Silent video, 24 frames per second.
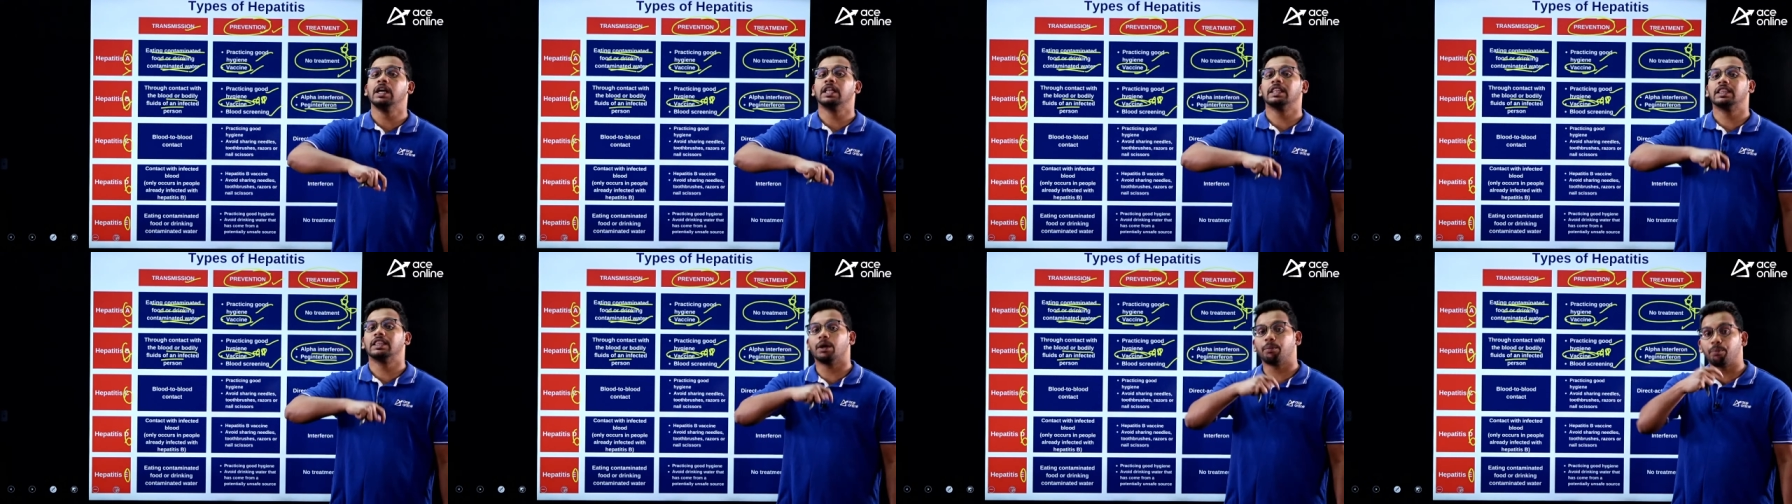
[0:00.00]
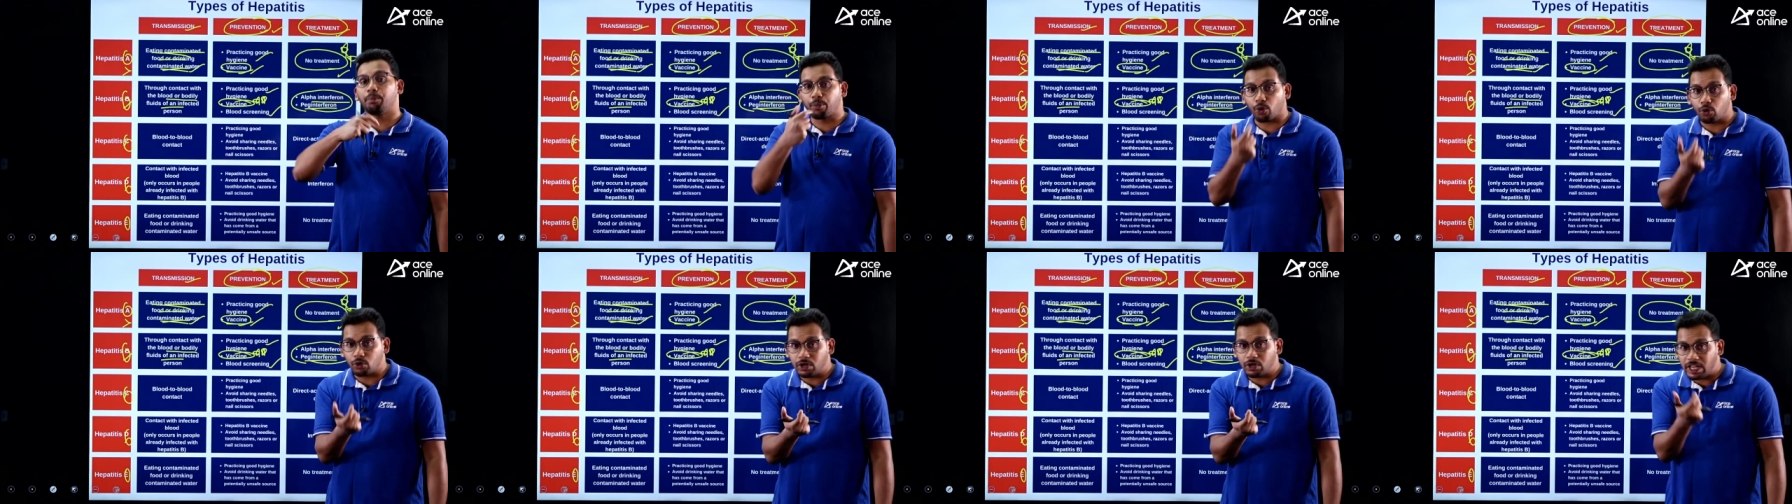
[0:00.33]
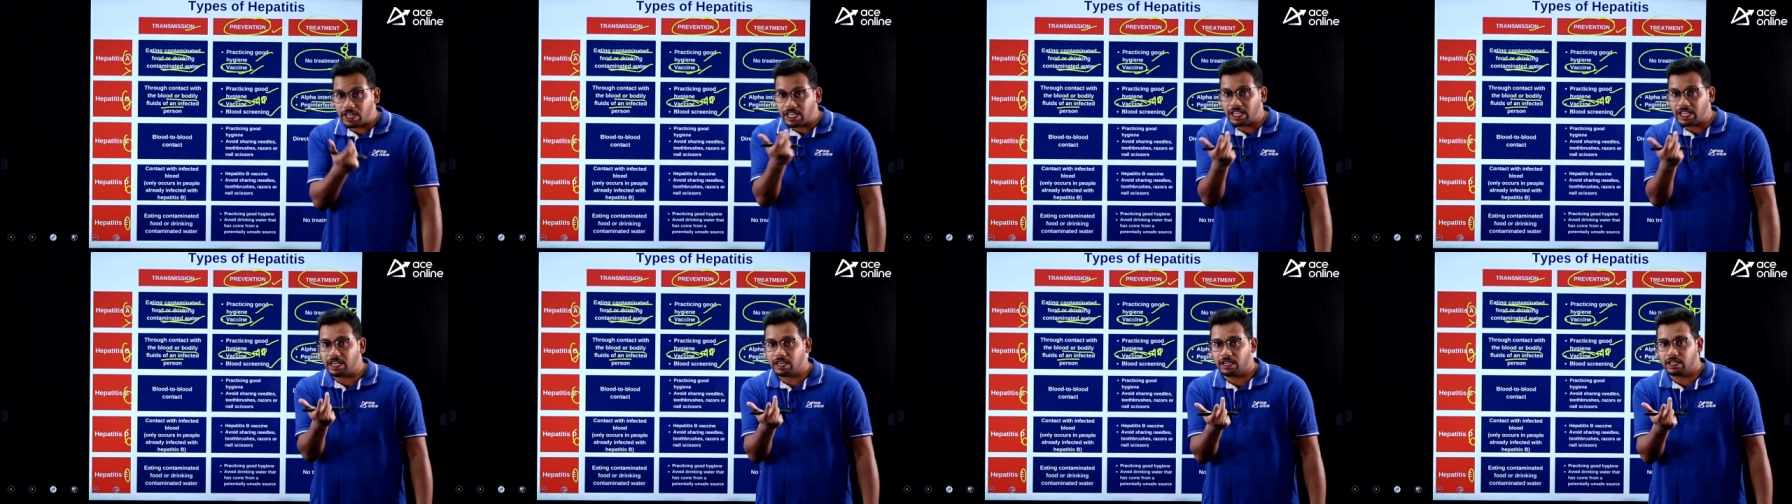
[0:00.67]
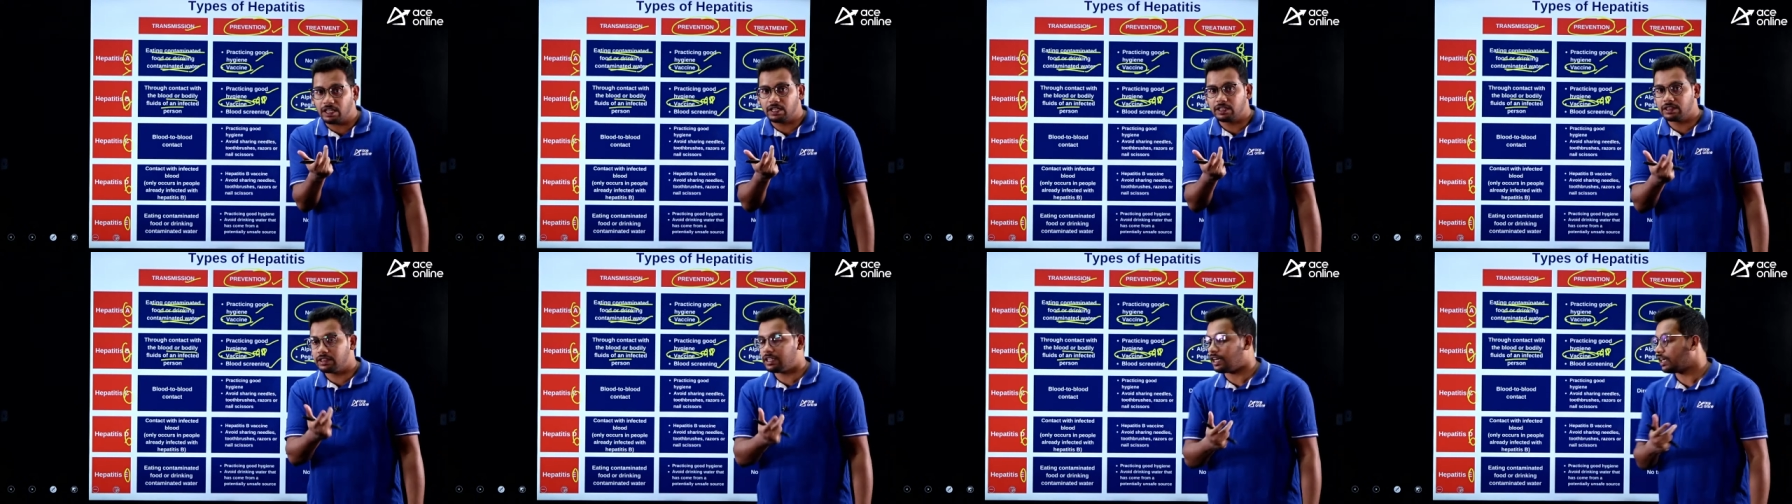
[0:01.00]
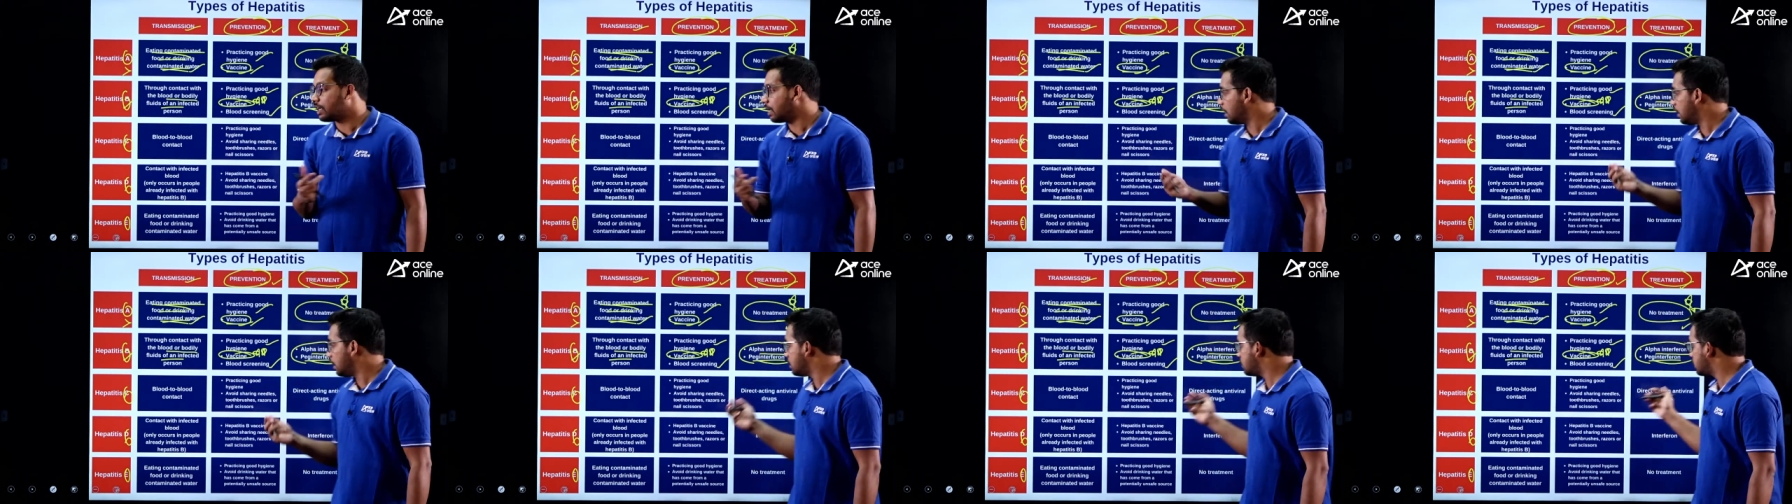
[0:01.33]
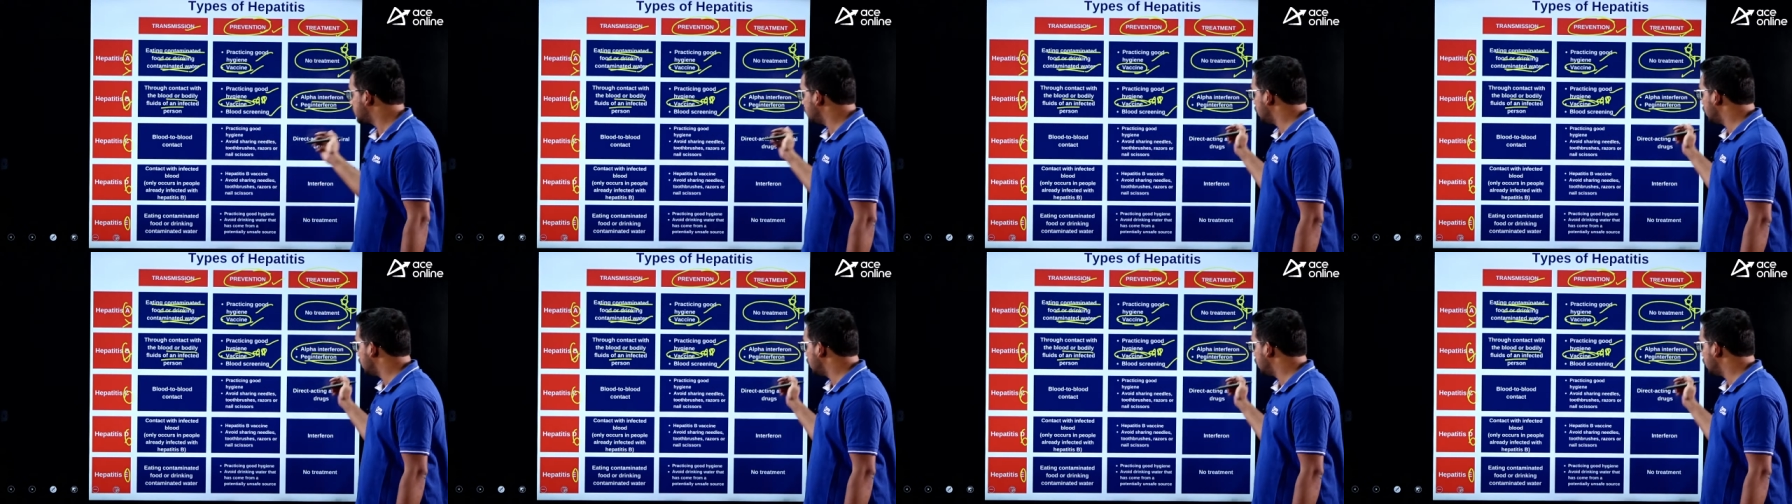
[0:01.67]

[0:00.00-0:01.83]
the protein that is